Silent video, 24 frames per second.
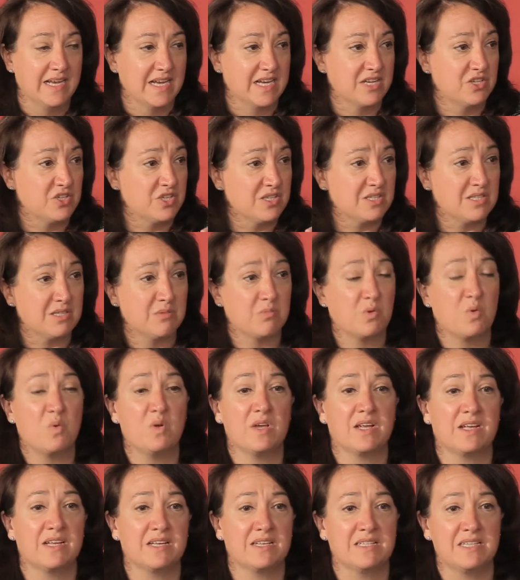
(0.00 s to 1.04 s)
And just some
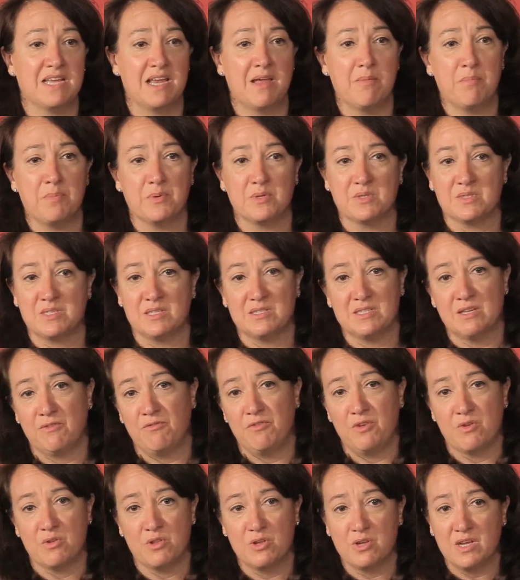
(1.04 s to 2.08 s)
quick examples is
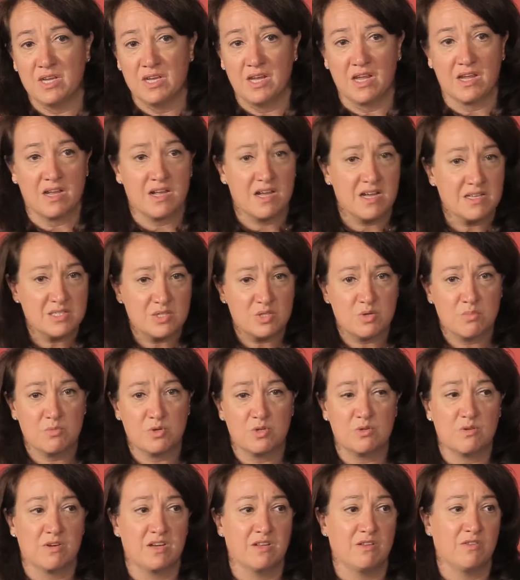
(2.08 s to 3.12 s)
if you're looking at customer
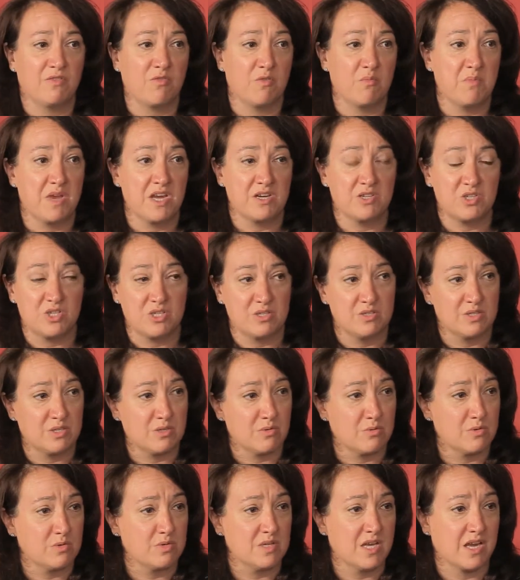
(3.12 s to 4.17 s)
transformations
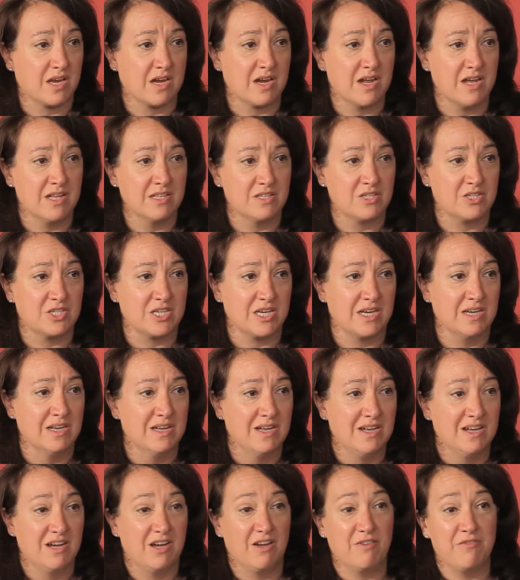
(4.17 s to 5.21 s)
through technology,
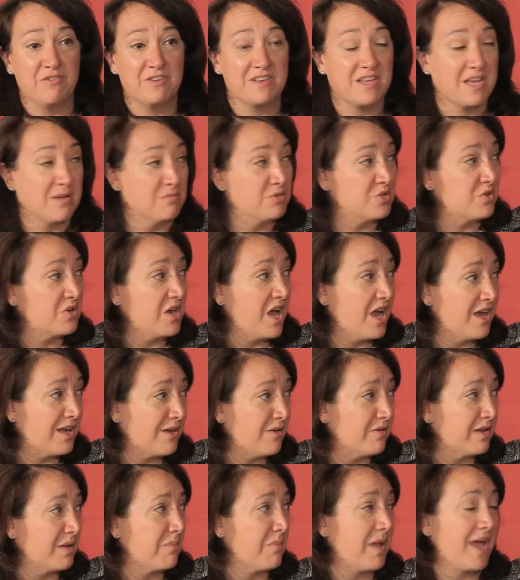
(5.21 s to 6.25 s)
oftentimes you're not
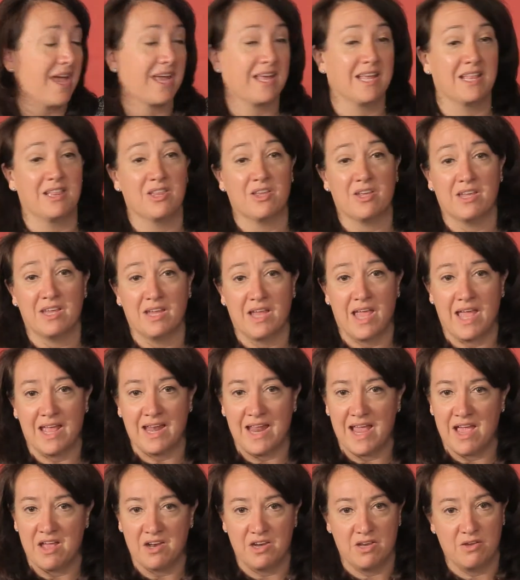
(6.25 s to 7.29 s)
going back and looking
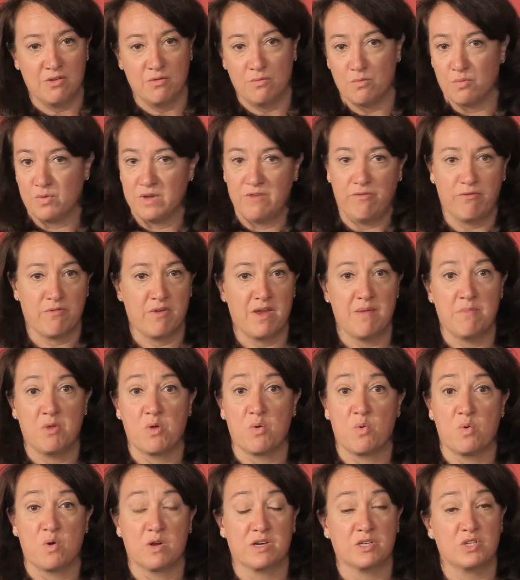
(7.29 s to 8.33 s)
at how do you reframe
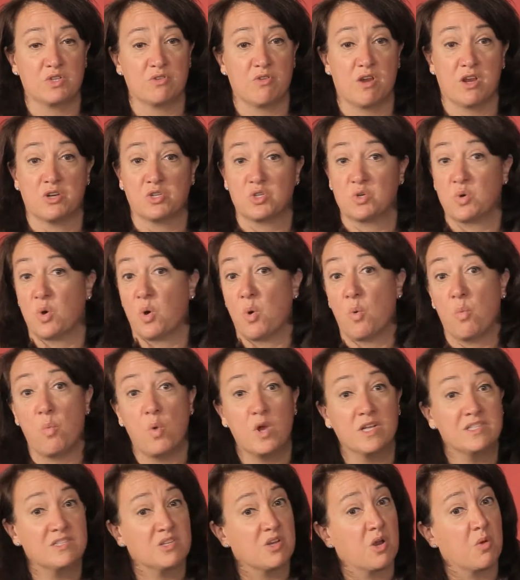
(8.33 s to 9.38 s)
your org structure or
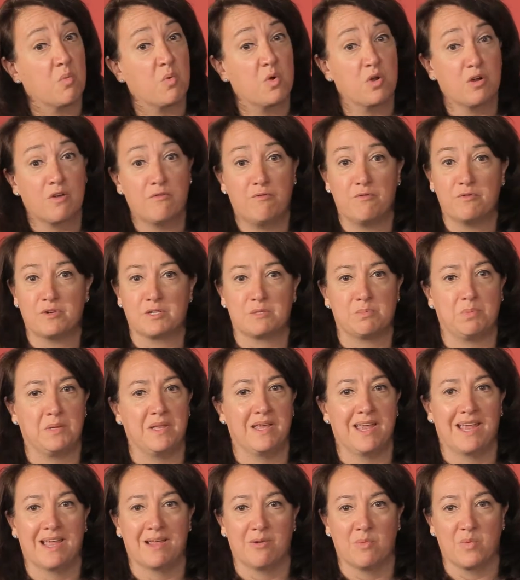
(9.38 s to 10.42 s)
what's our workforce
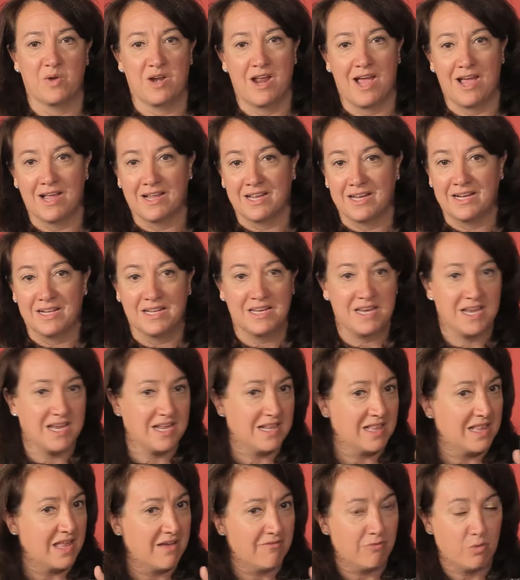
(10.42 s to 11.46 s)
plan. We're not going to
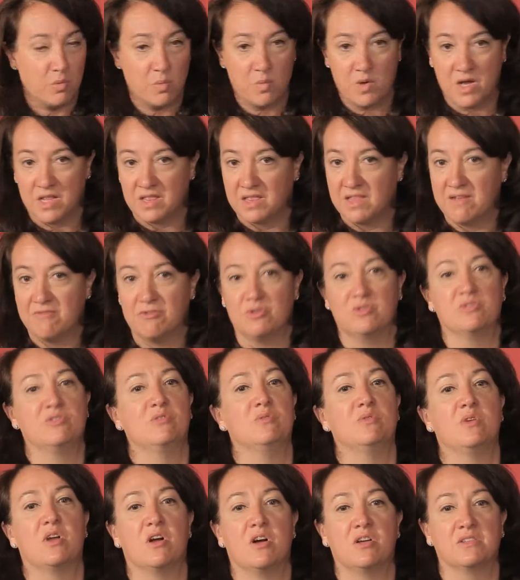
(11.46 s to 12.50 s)
need level 1, level
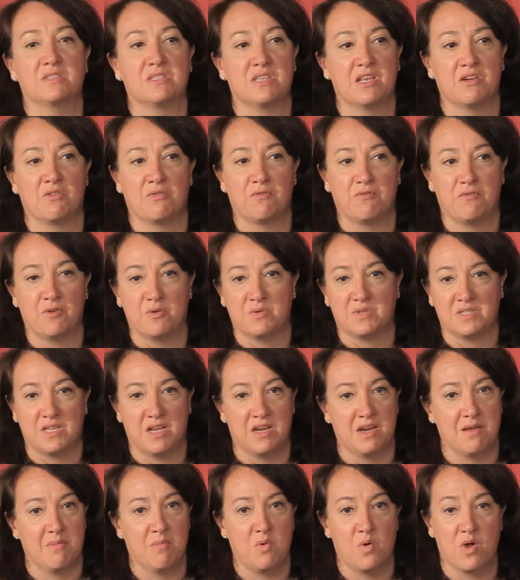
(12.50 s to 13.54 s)
2 call center folks
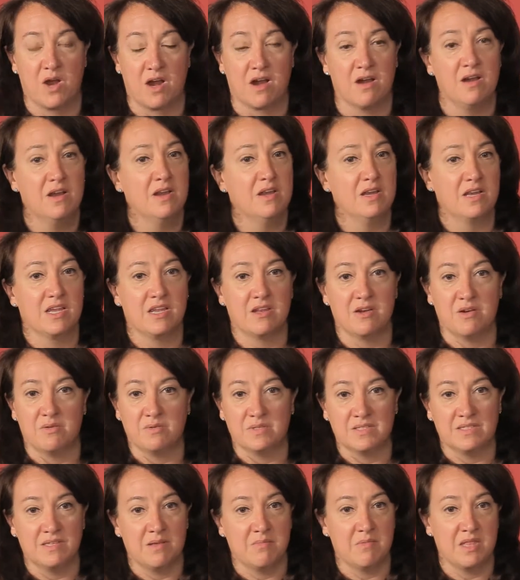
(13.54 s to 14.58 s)
anymore,
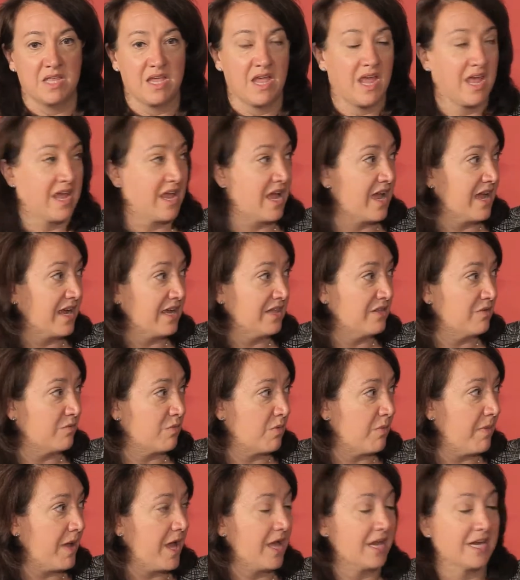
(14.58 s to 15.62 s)
with some of the AI and the
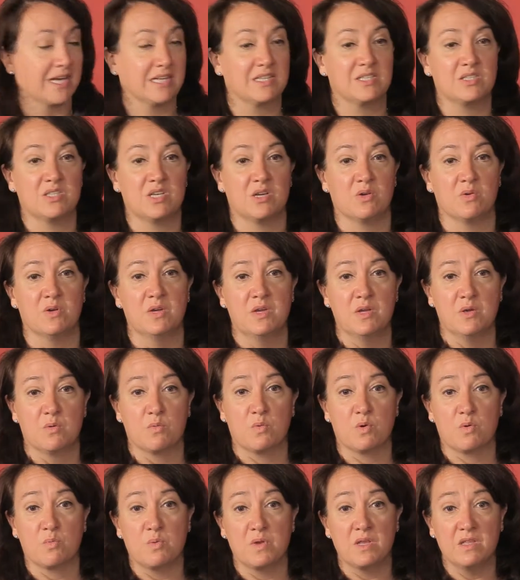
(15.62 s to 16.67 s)
robotics. So
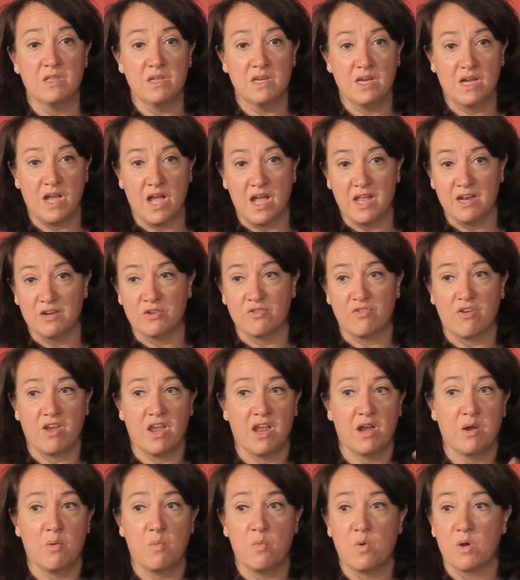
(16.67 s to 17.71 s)
we're really kind of
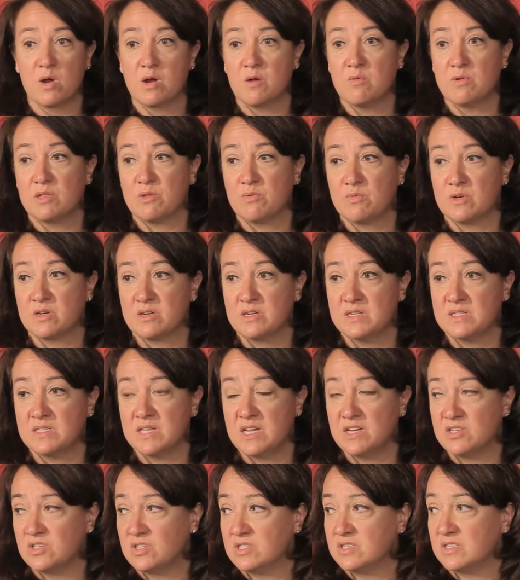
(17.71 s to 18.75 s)
trying to work with
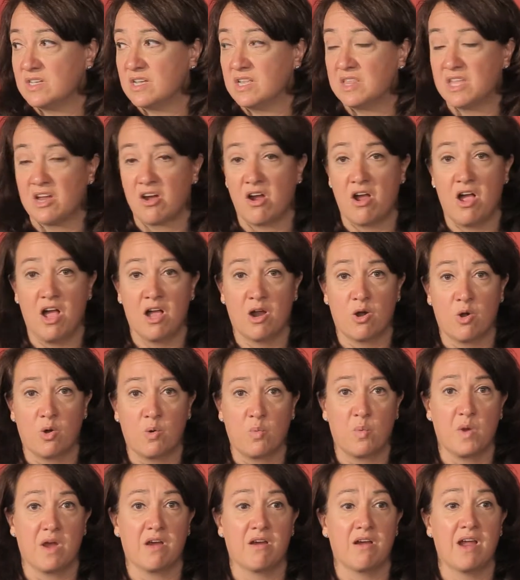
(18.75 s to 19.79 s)
organizations on their
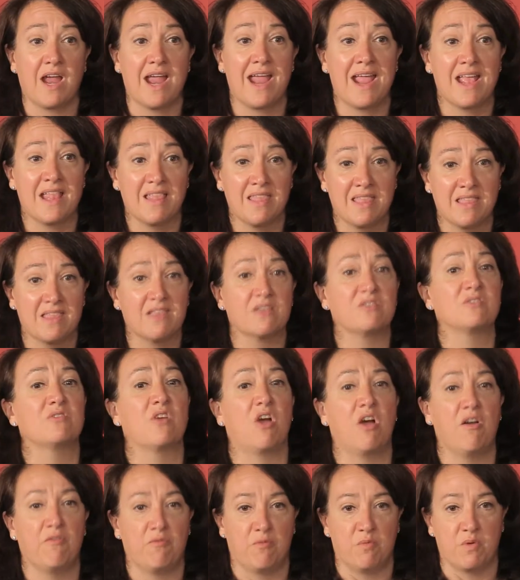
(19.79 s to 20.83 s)
hardware and the
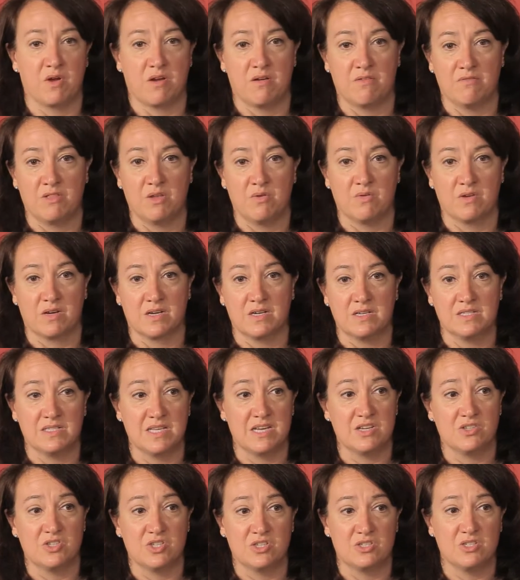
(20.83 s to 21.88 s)
software of the
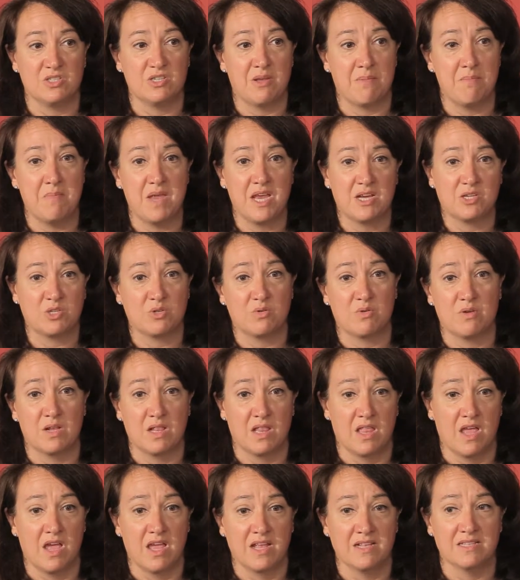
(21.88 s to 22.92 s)
organizations to make sure
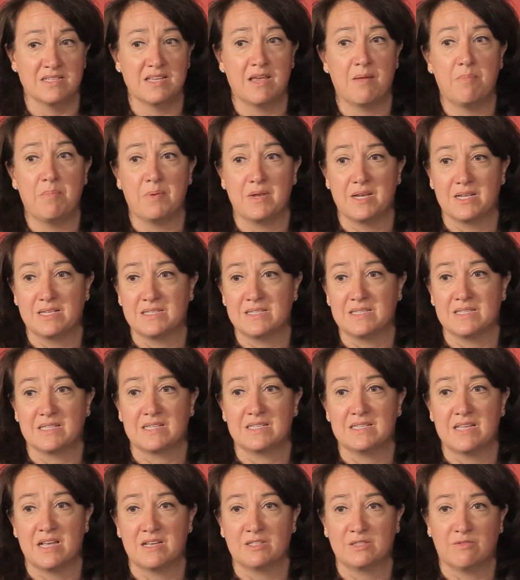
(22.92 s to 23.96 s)
it lines up and it's
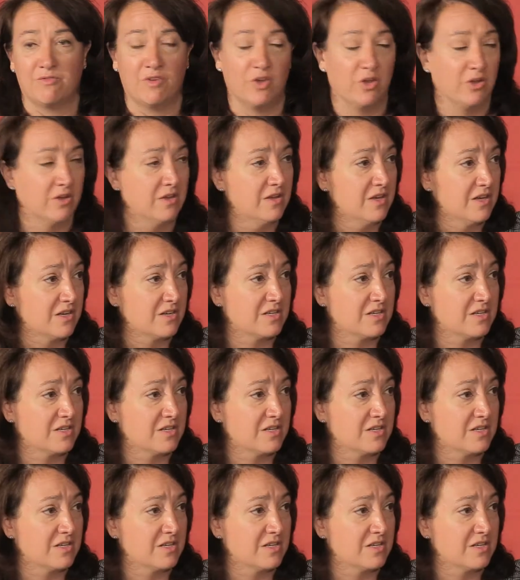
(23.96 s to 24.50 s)
successful.